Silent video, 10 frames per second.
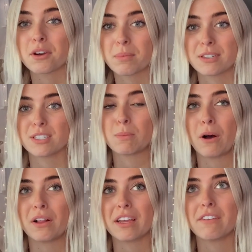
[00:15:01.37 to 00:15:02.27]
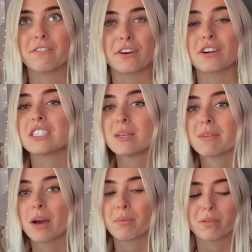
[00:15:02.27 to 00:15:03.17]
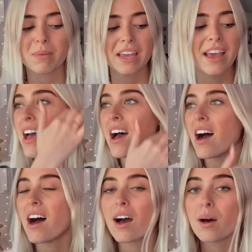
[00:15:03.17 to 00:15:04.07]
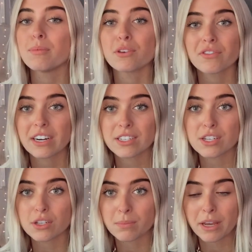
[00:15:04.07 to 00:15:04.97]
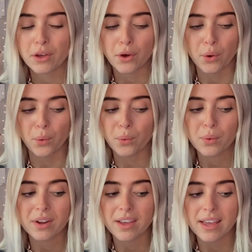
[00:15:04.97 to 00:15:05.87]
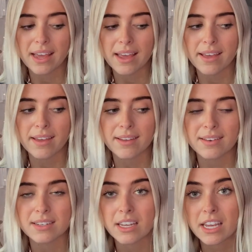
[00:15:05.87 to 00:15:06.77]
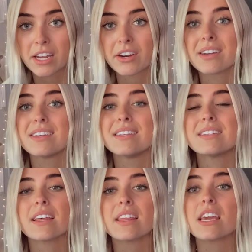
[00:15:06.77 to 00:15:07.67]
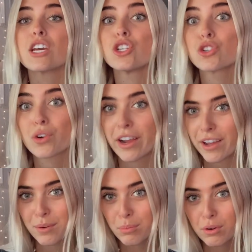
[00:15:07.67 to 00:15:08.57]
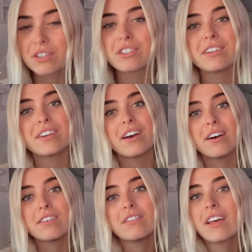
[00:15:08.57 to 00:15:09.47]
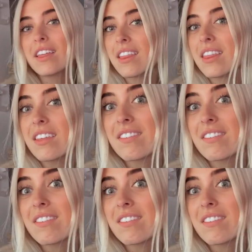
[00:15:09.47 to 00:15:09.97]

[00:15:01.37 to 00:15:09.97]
Princess Polly for teaming up with me. Um, don't forget to use my code. And here is the try-on portion of the